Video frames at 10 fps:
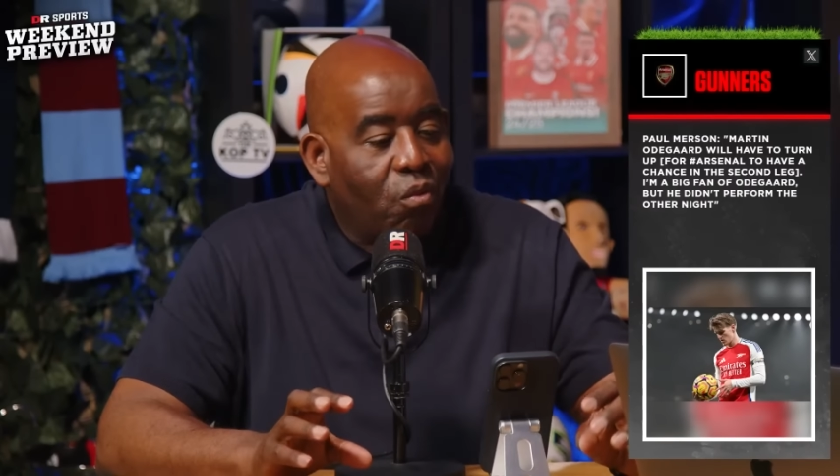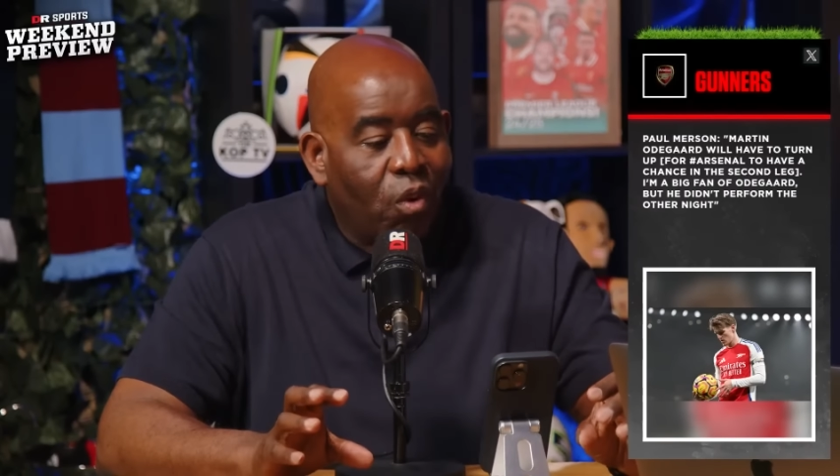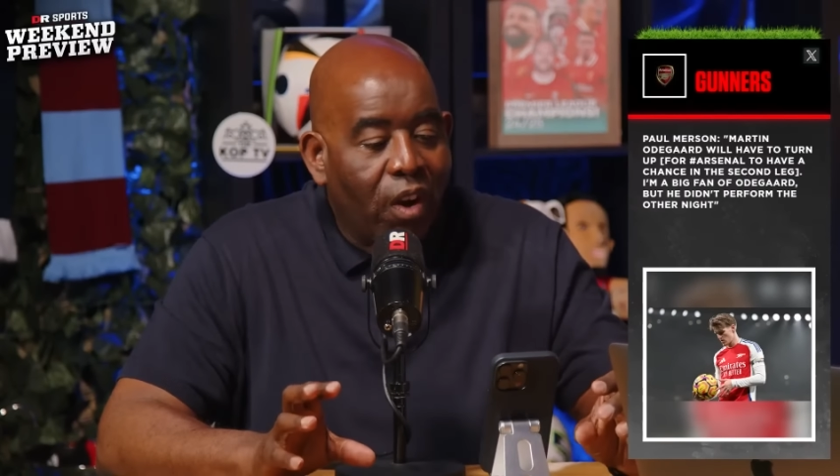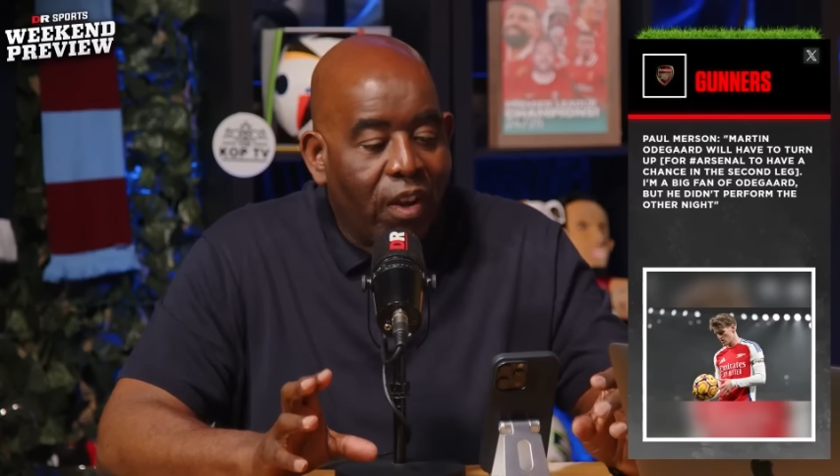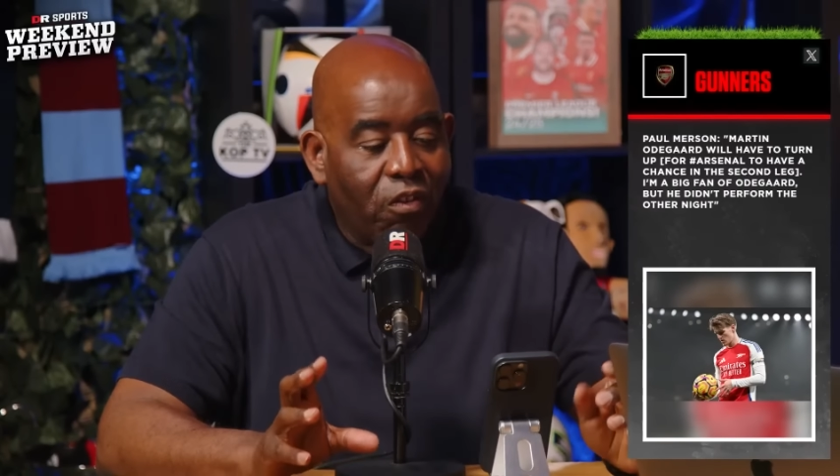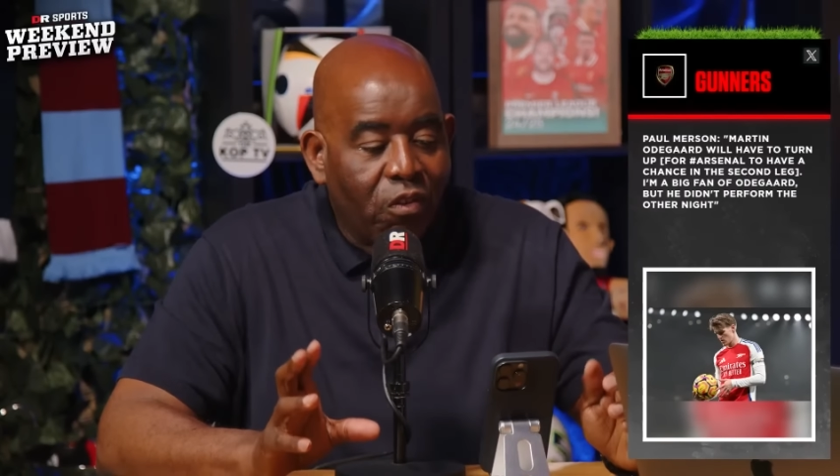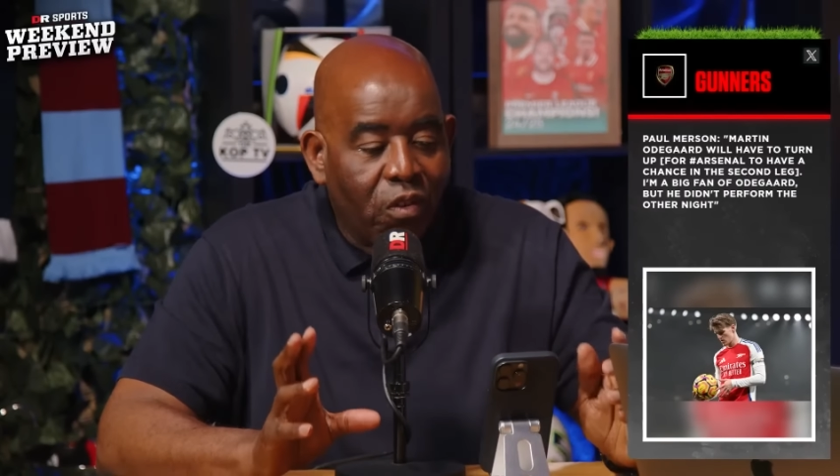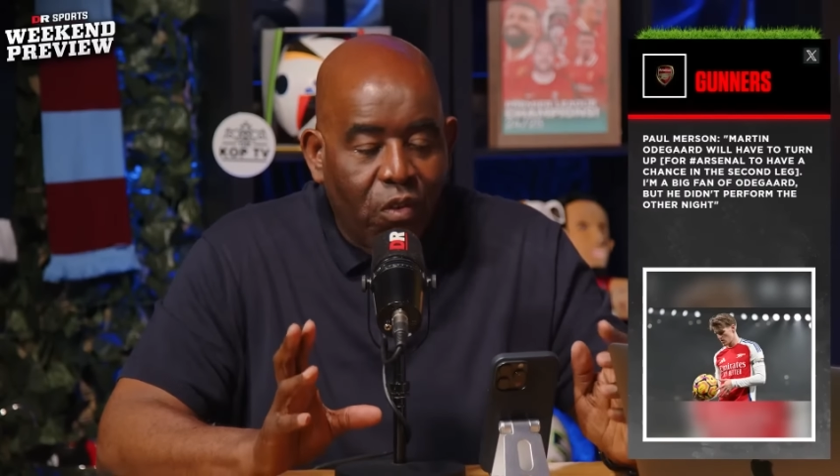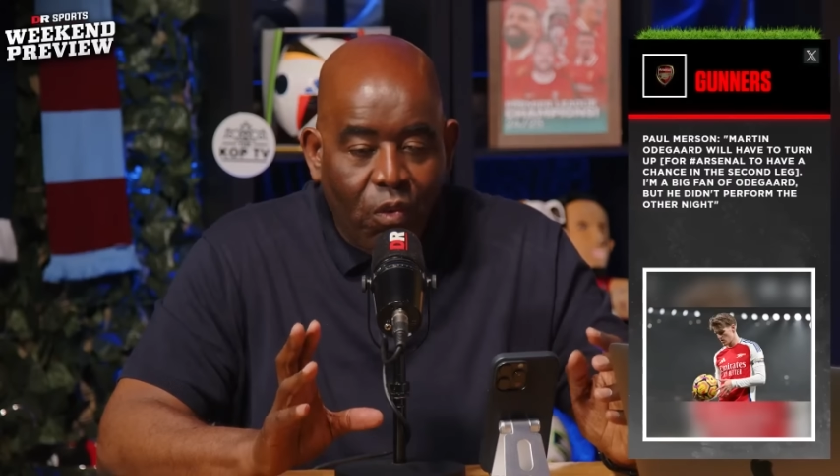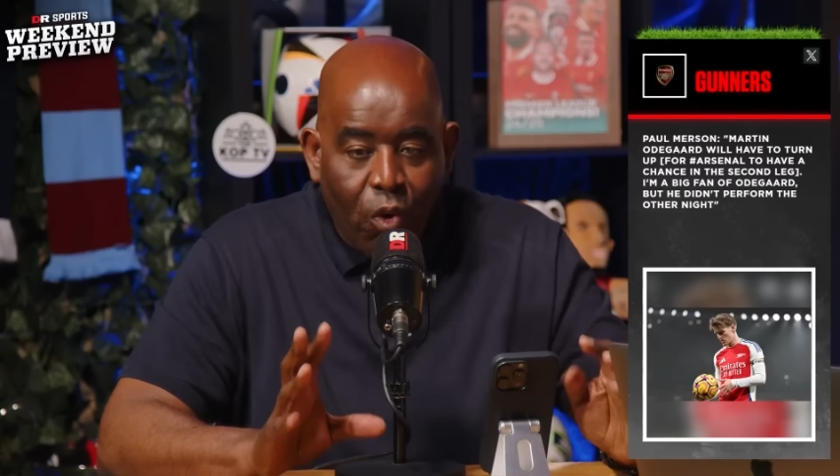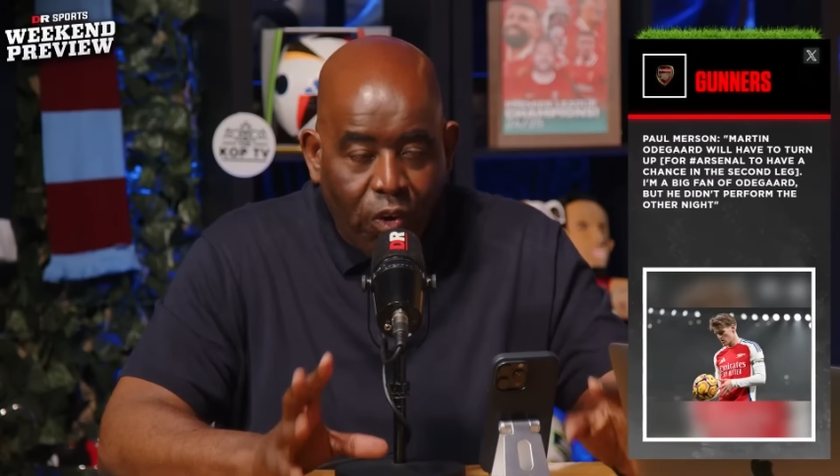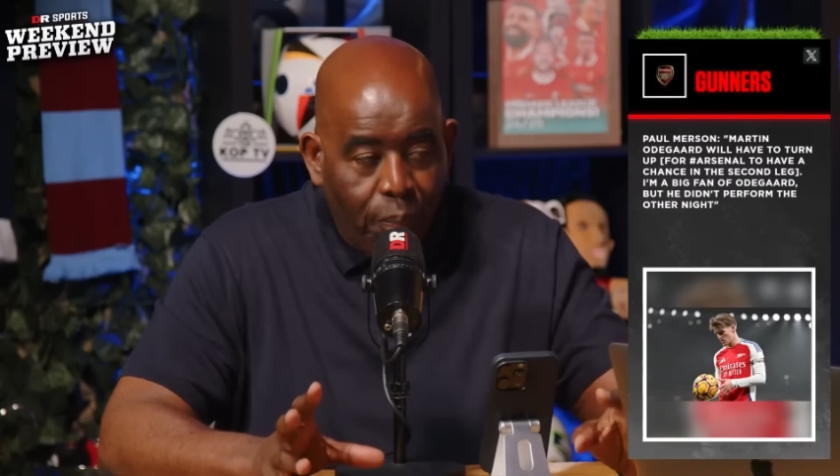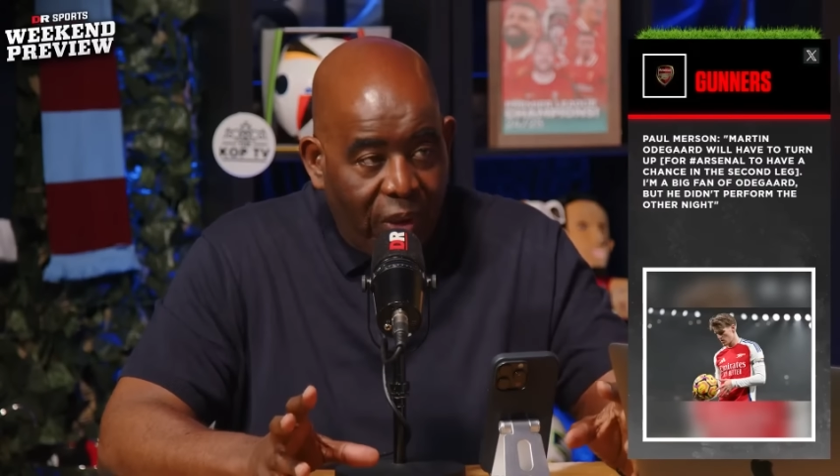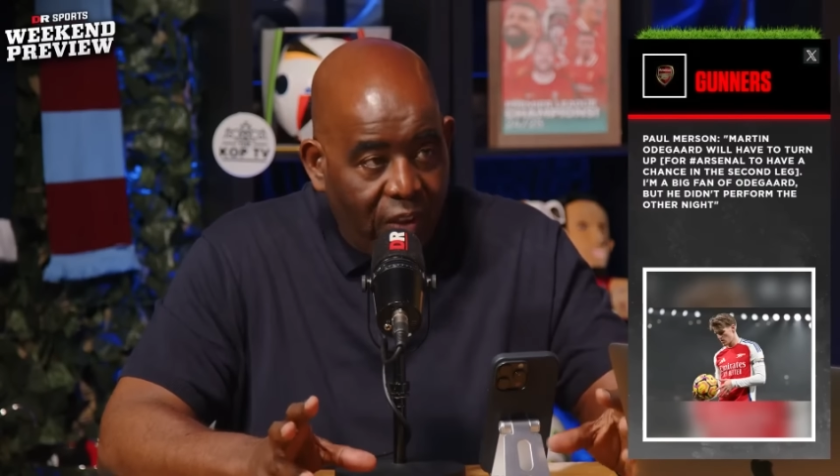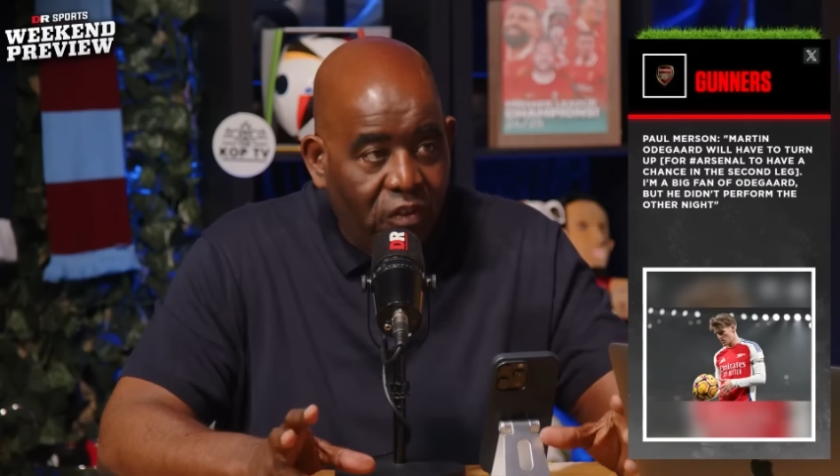right, is on the
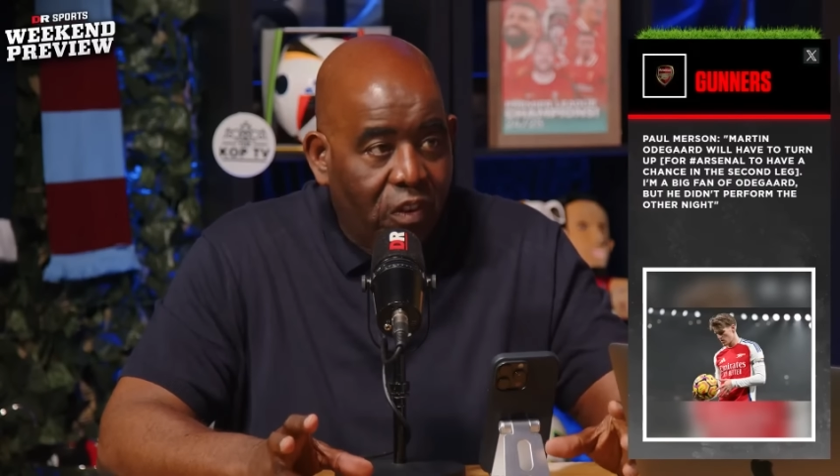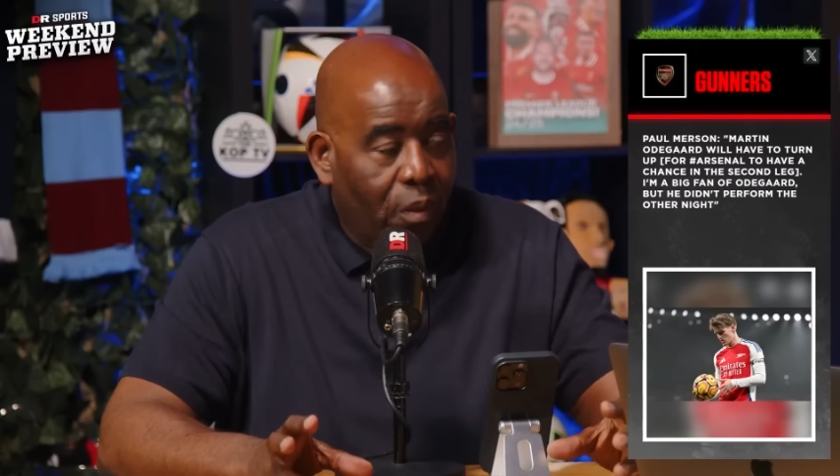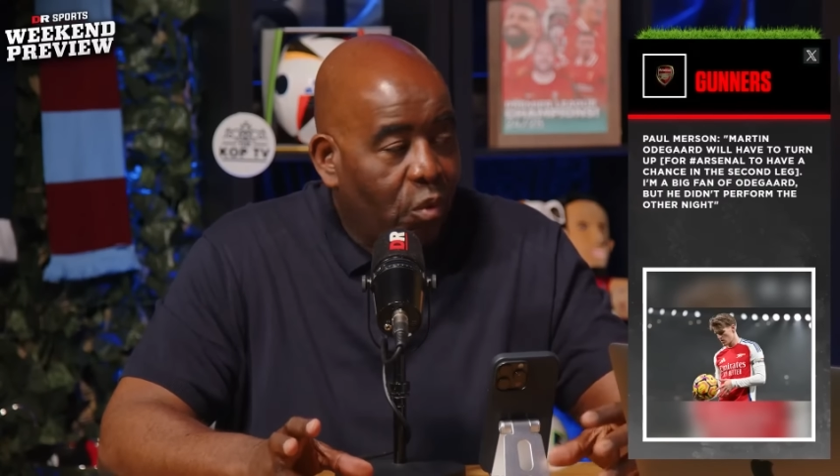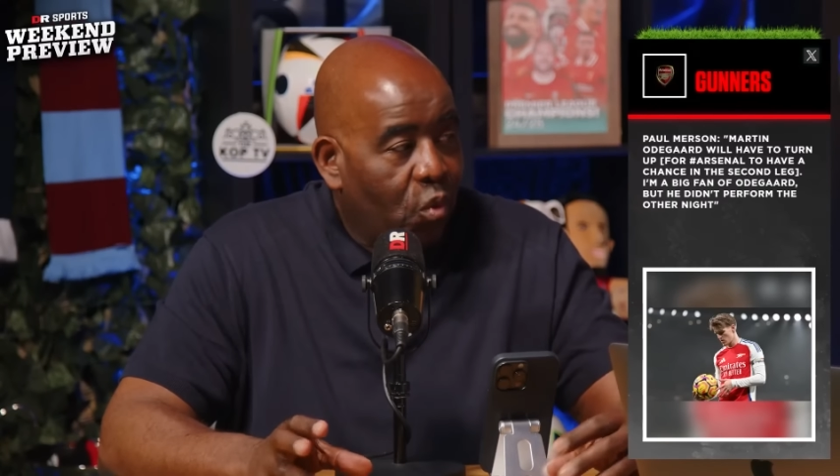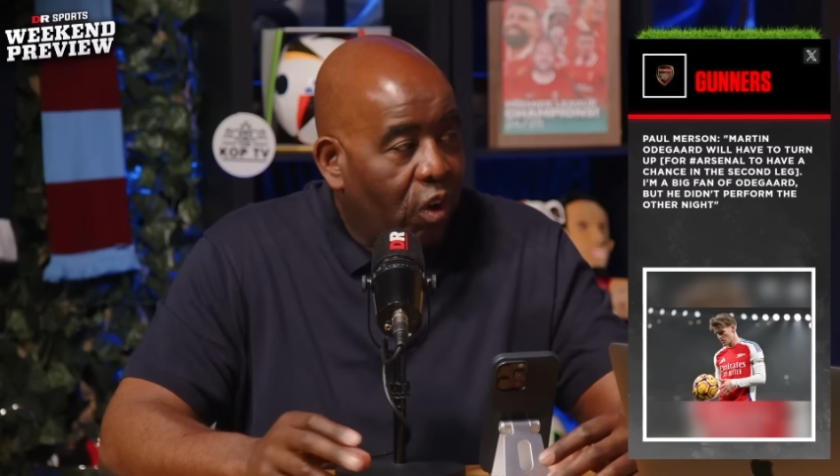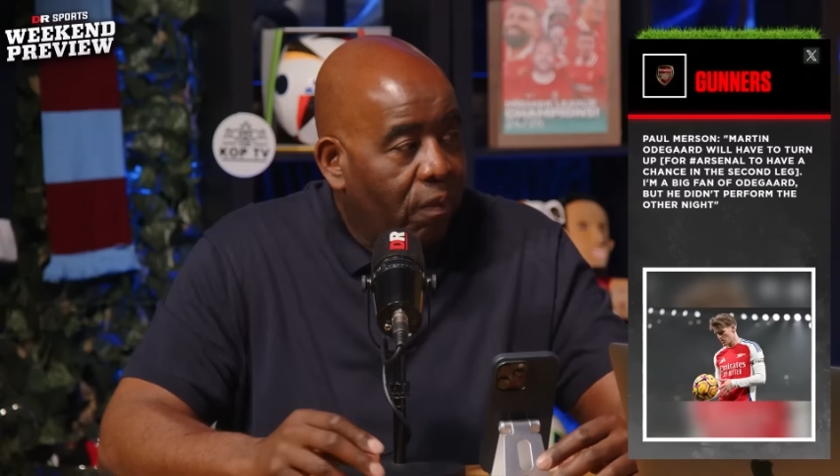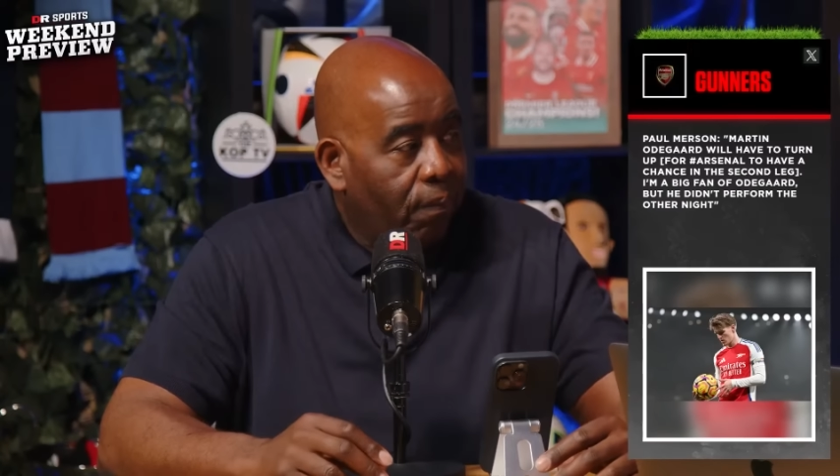pitch, number one.